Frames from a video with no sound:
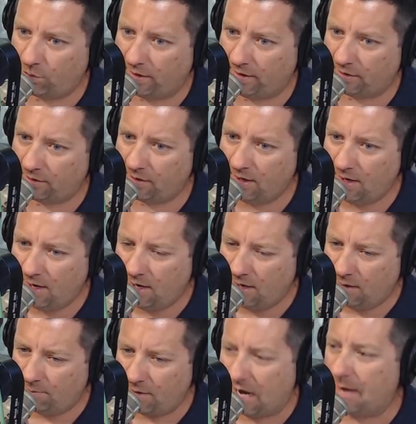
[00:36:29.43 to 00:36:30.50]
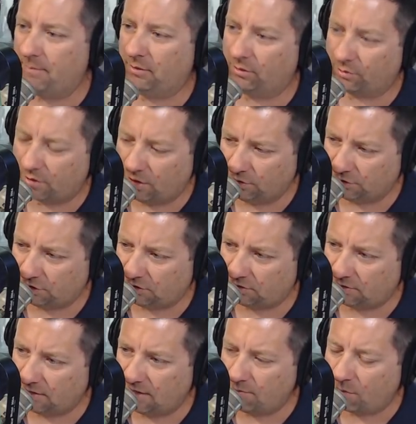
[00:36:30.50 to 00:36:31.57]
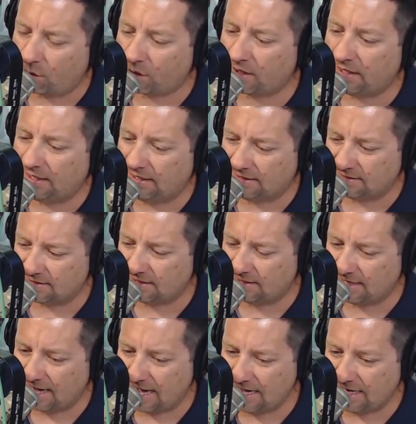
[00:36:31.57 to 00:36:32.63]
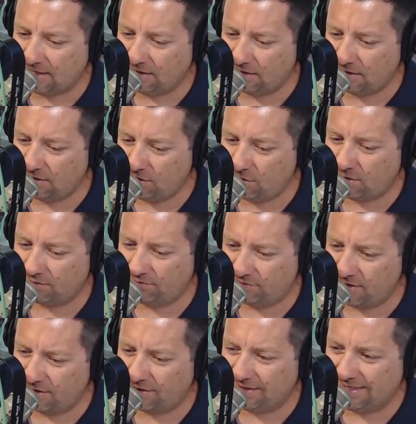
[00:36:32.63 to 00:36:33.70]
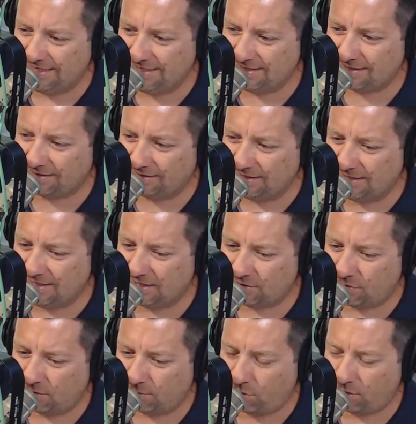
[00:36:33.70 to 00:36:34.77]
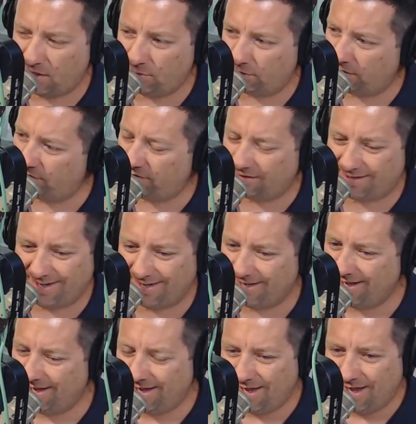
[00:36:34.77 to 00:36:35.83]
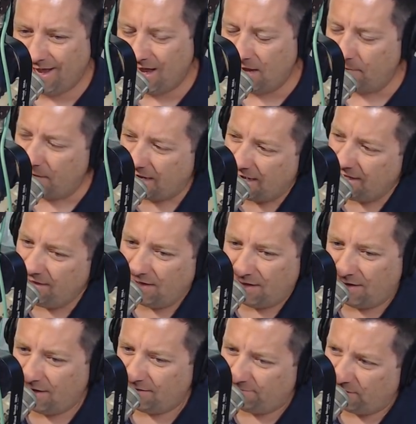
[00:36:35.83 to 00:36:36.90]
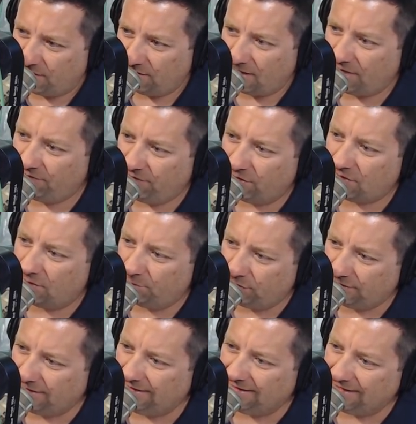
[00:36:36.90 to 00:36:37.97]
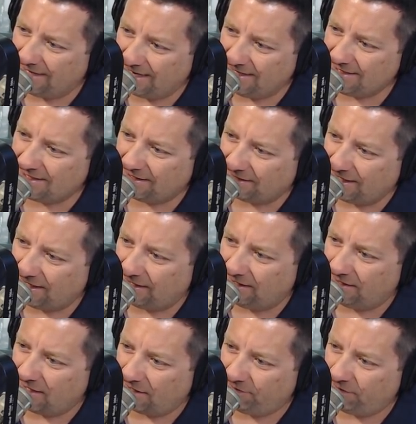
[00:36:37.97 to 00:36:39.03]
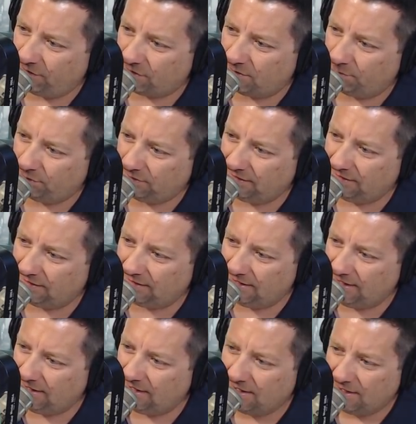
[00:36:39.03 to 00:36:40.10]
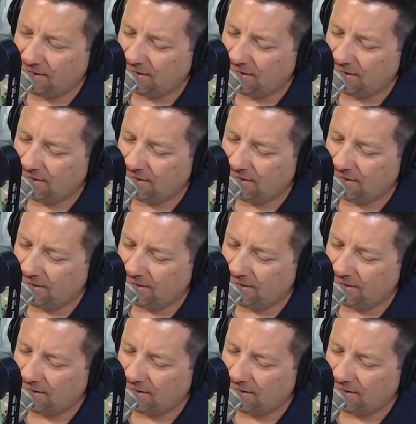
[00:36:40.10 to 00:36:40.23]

where popular culture and marketing is today. And you can very easily get to a point where you feel like, am I the oddball? I feel completely isolated. I feel completely